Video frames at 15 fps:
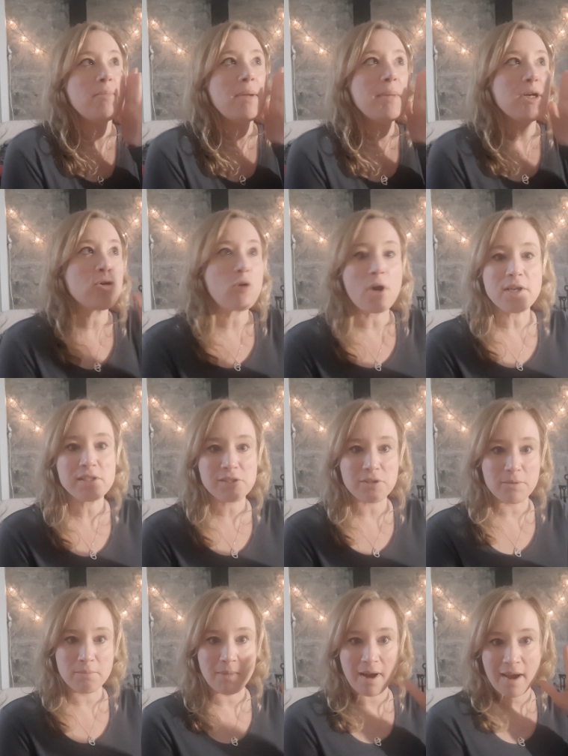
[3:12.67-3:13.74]
maybe crossed
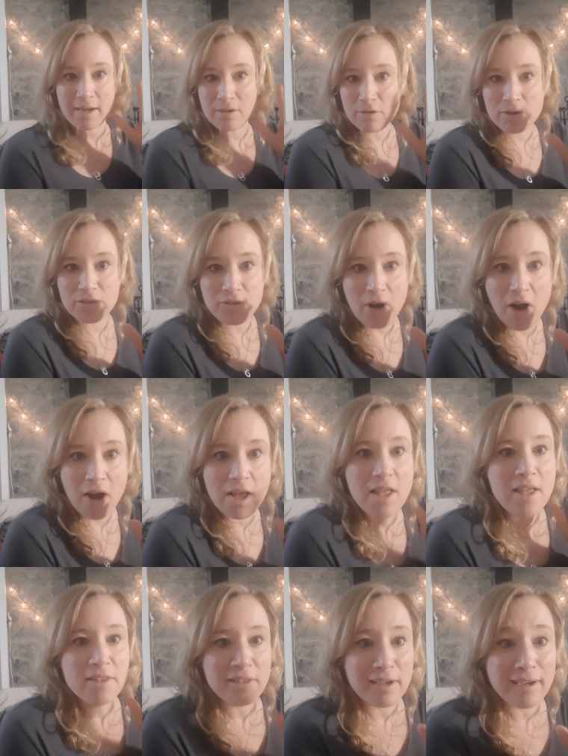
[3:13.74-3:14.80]
our mind or thought
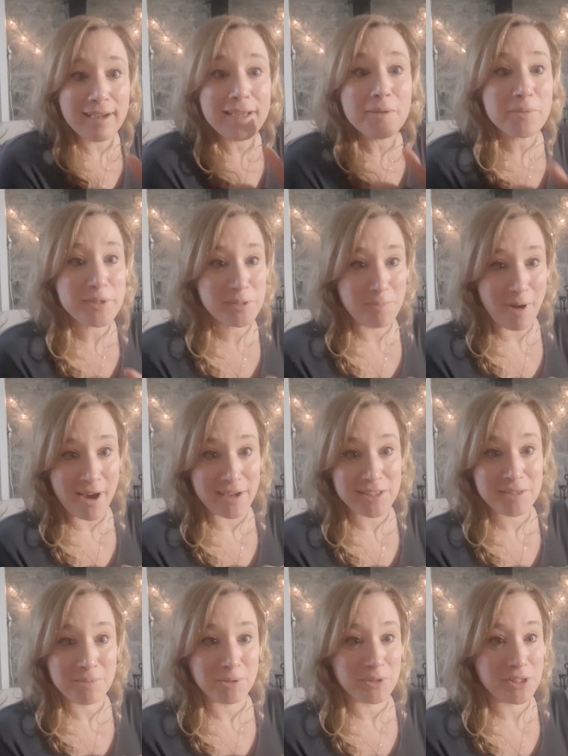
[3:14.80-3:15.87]
that it was
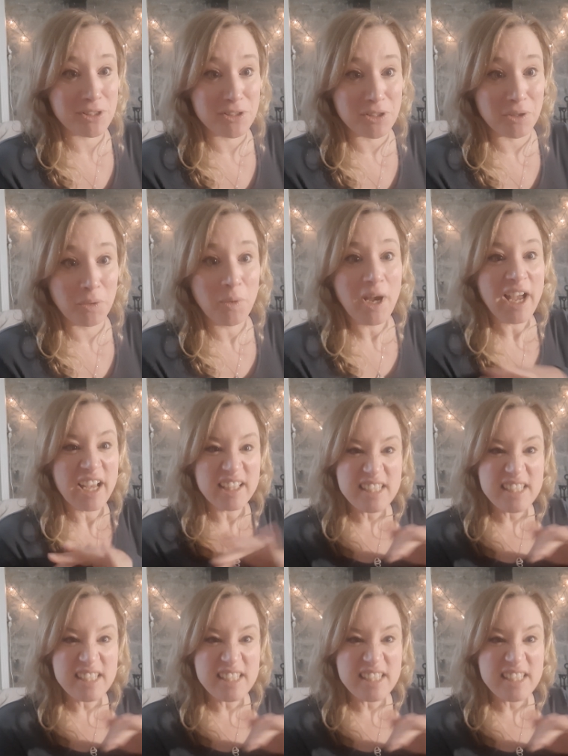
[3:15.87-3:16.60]
possible to do.